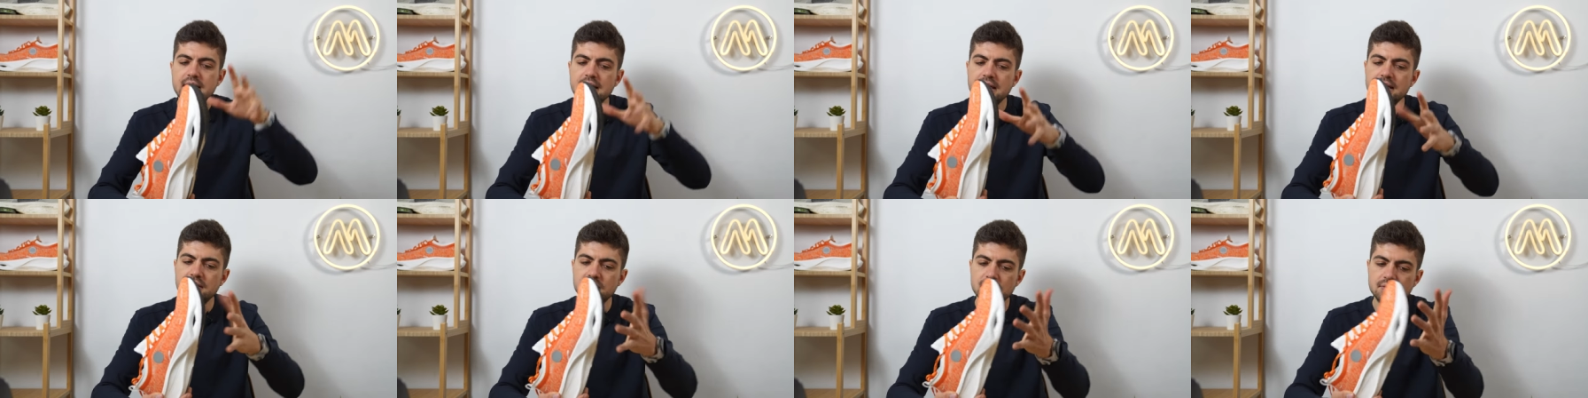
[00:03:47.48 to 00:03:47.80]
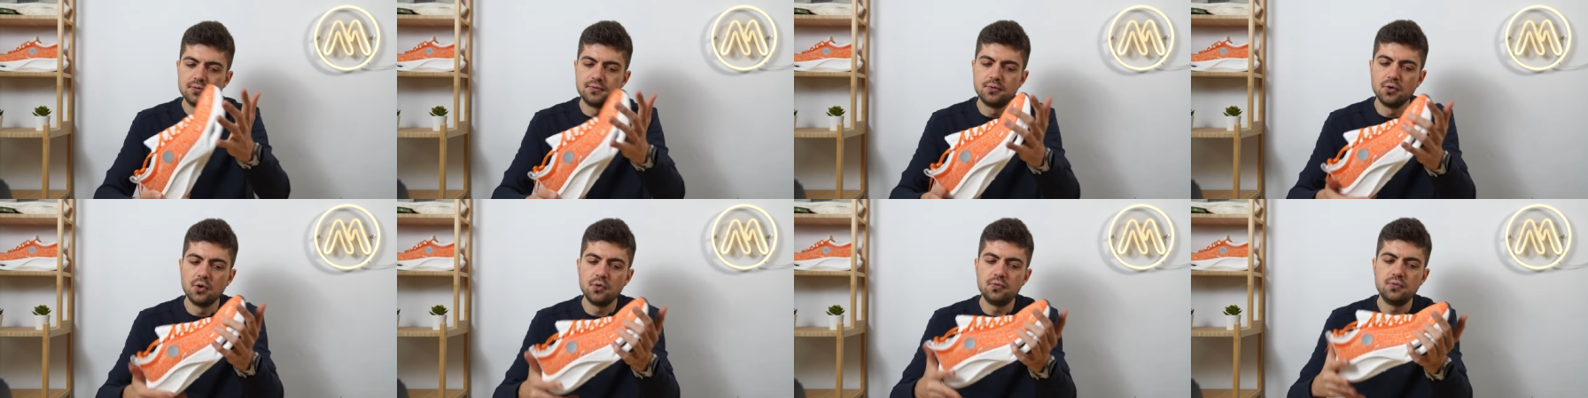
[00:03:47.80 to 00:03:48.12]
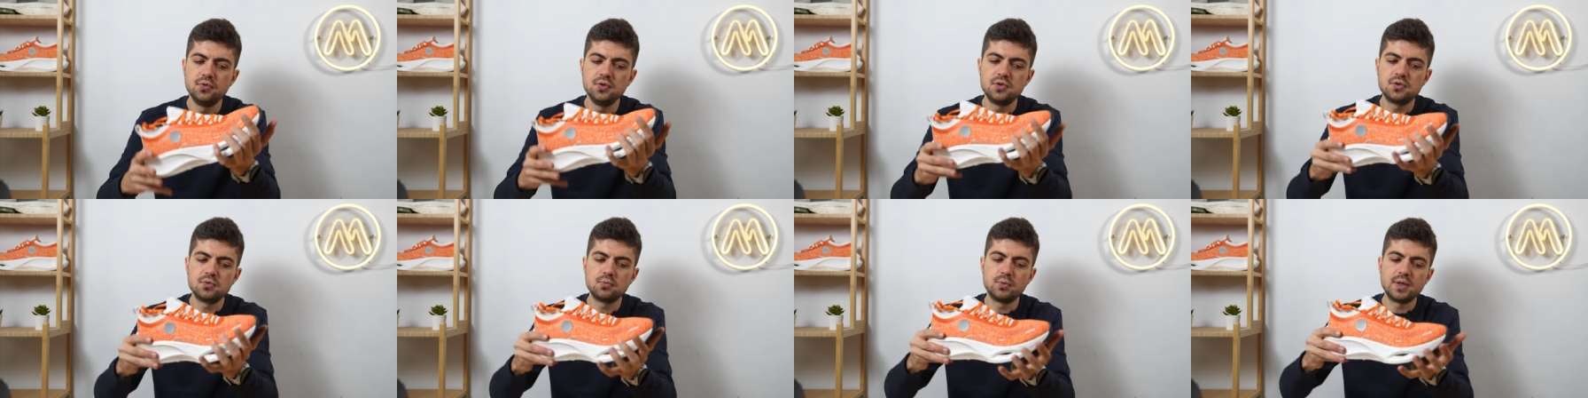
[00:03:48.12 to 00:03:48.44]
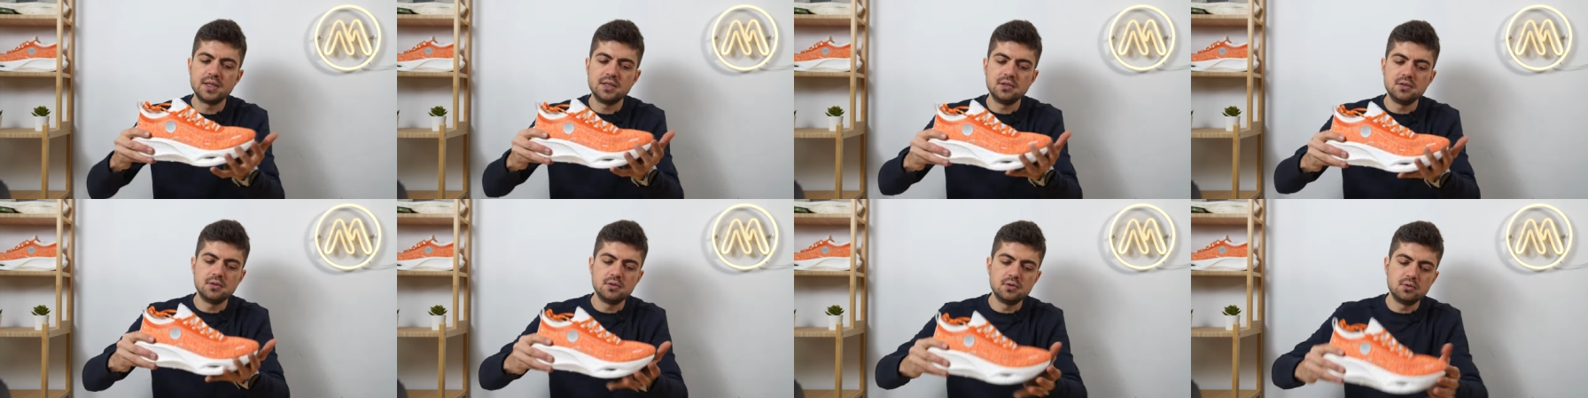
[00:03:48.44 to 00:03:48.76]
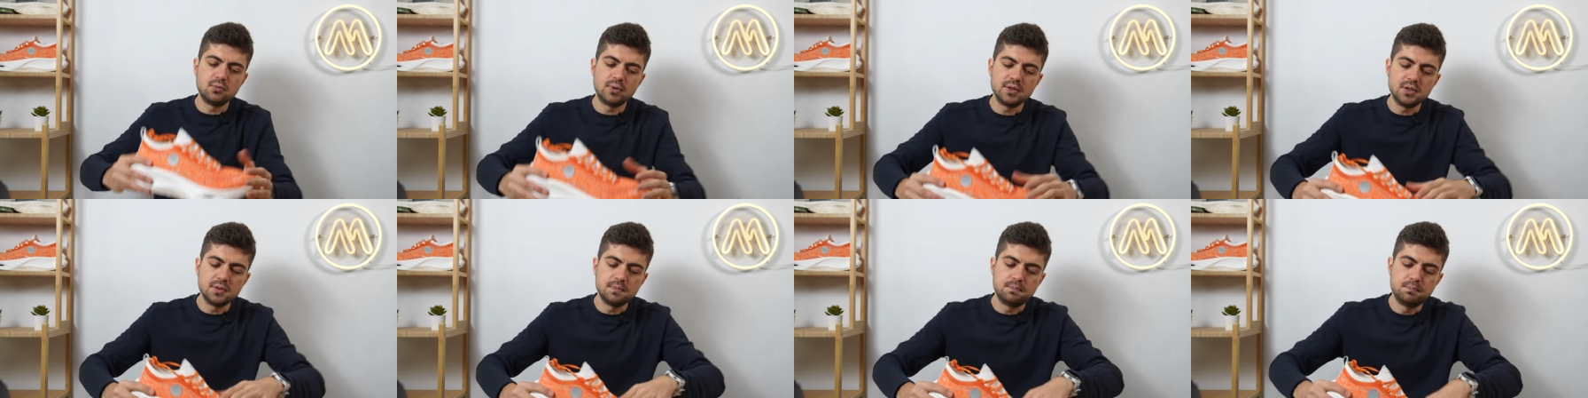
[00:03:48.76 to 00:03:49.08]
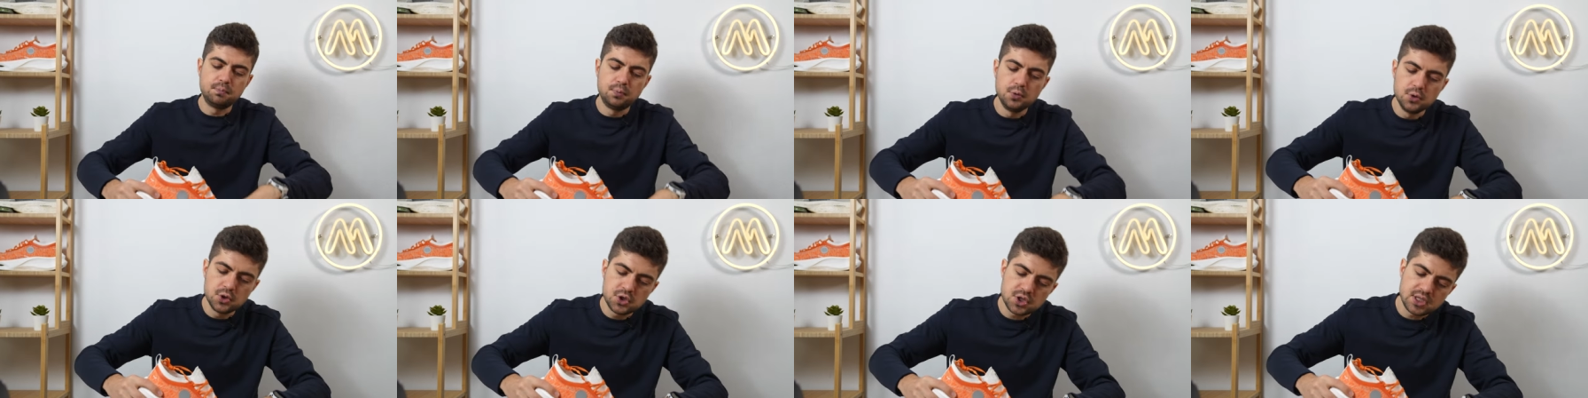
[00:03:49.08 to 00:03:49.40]
in your forefoot when you, when you
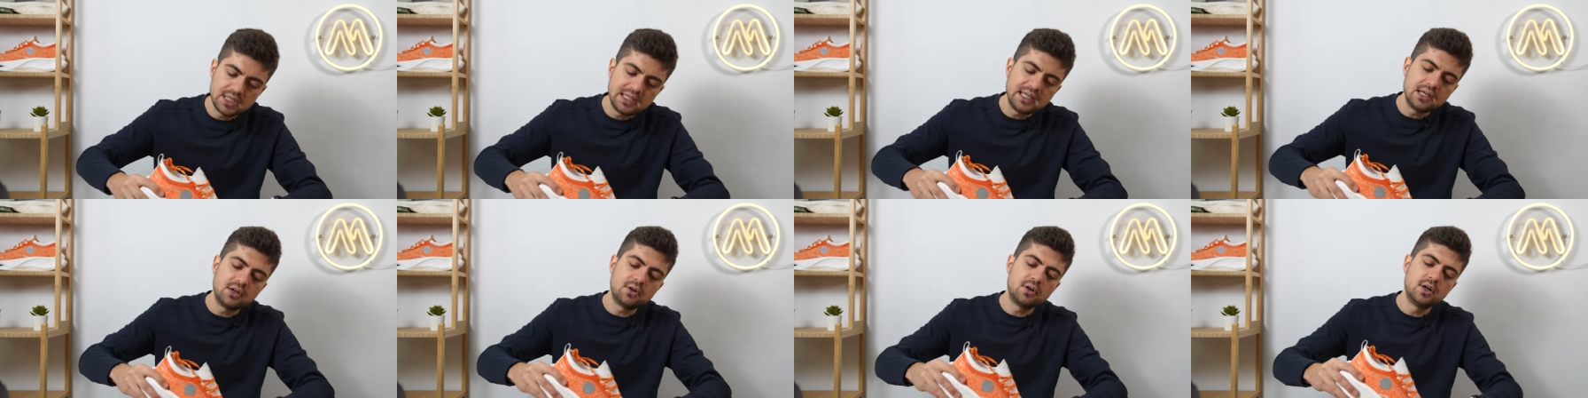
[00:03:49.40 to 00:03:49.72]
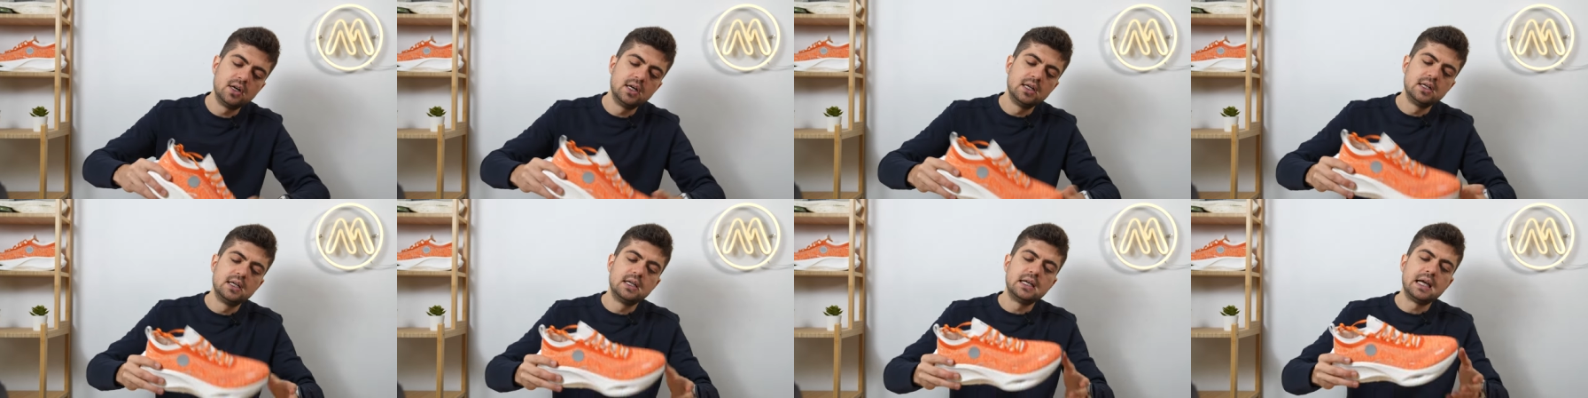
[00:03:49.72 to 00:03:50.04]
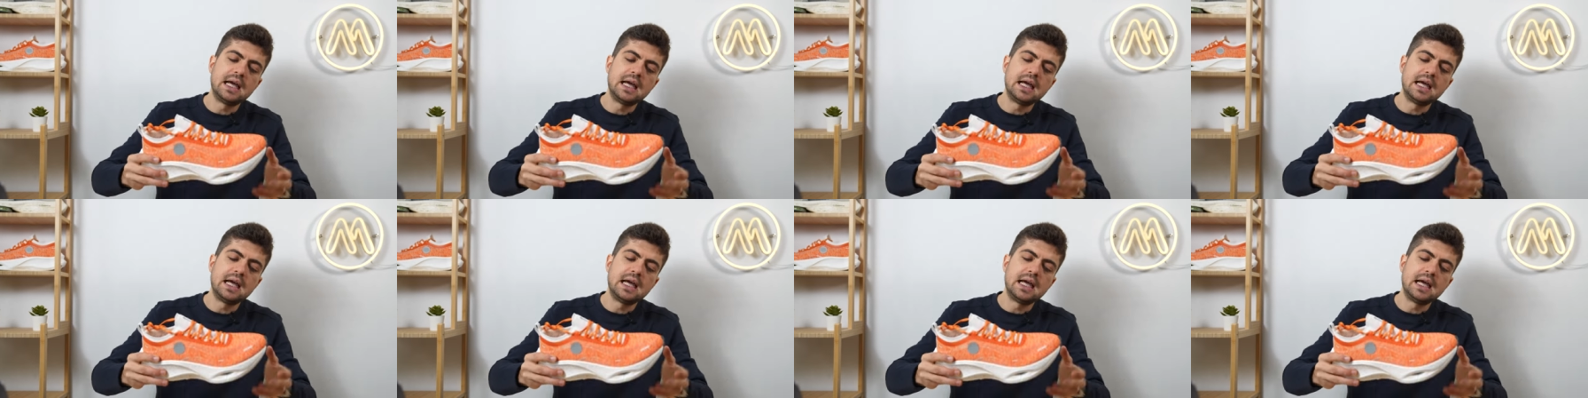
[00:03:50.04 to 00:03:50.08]
push here,